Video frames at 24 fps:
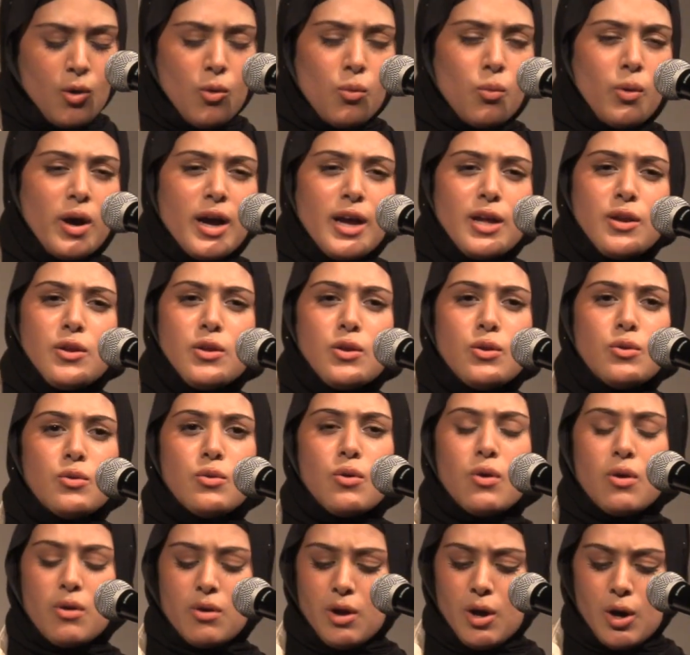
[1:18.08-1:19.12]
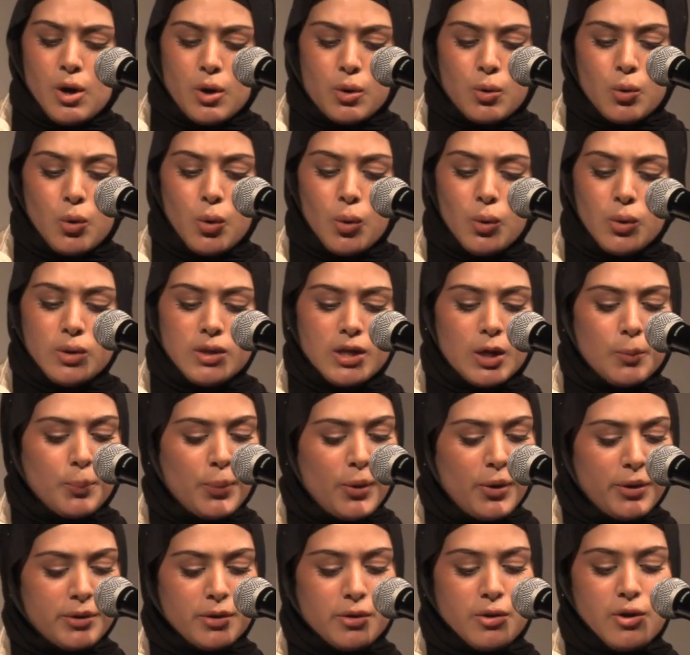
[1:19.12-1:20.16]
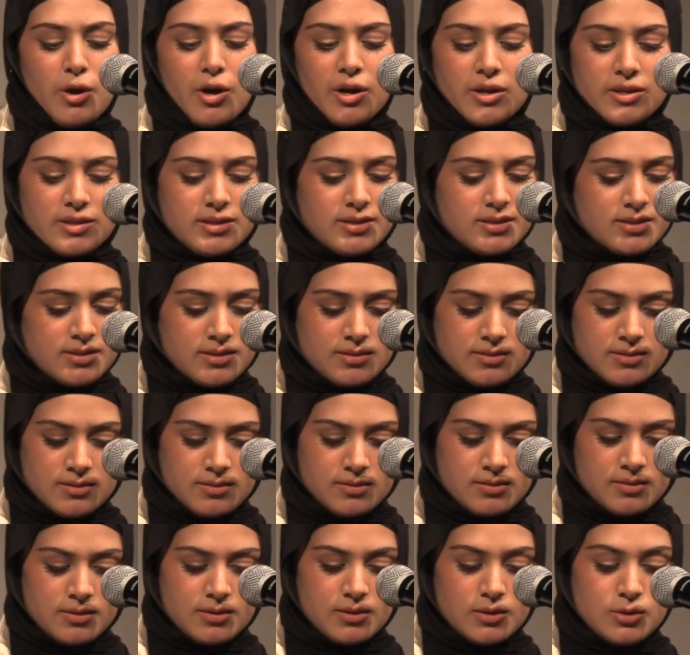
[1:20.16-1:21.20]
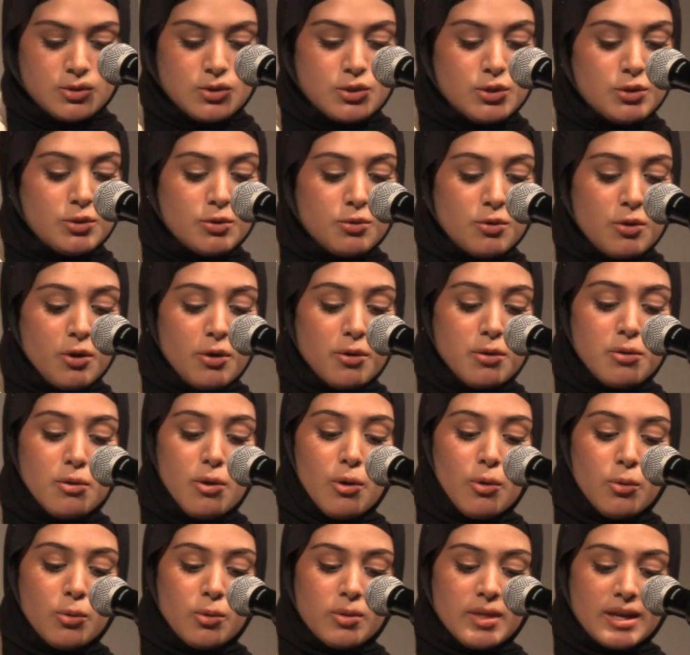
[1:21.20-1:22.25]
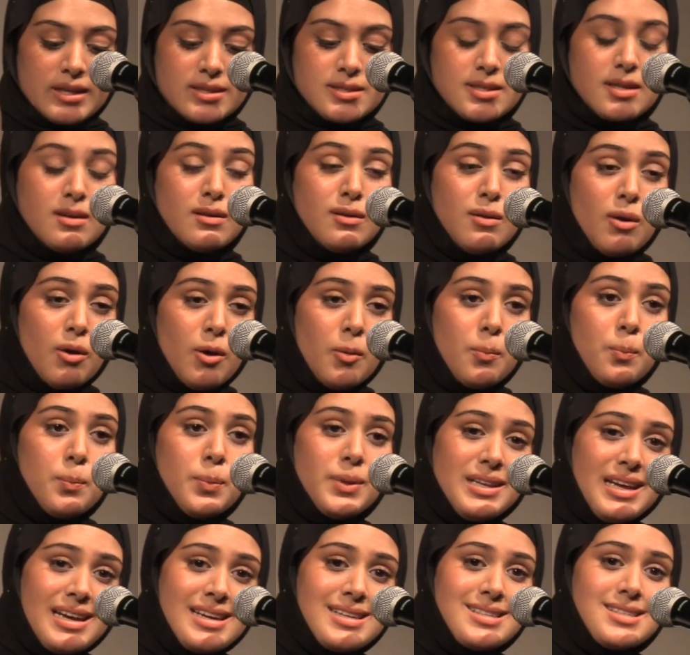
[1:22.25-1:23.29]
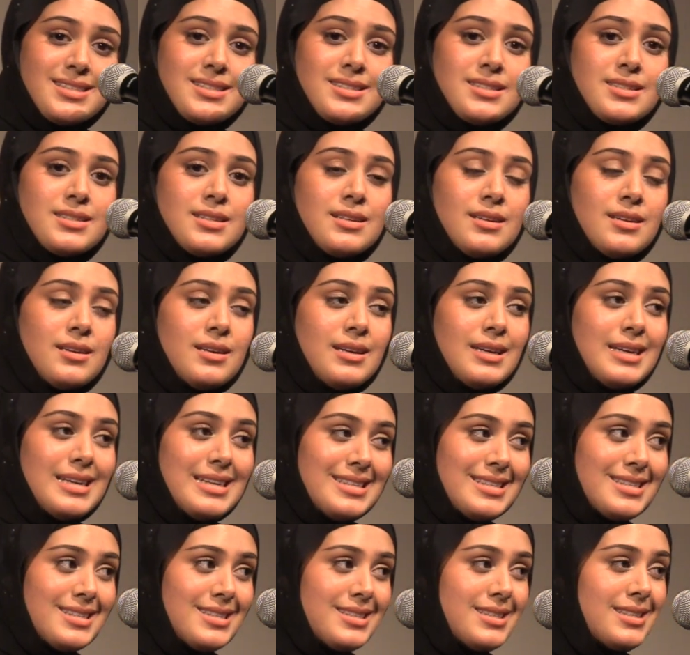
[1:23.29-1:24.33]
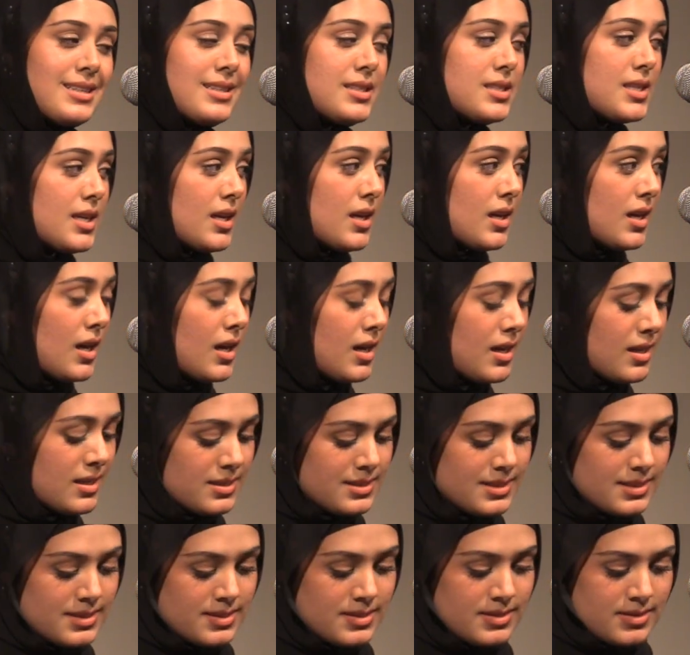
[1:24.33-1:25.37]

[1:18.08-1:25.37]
Why do you not call upon God? Do you not know that to not bless is to curse?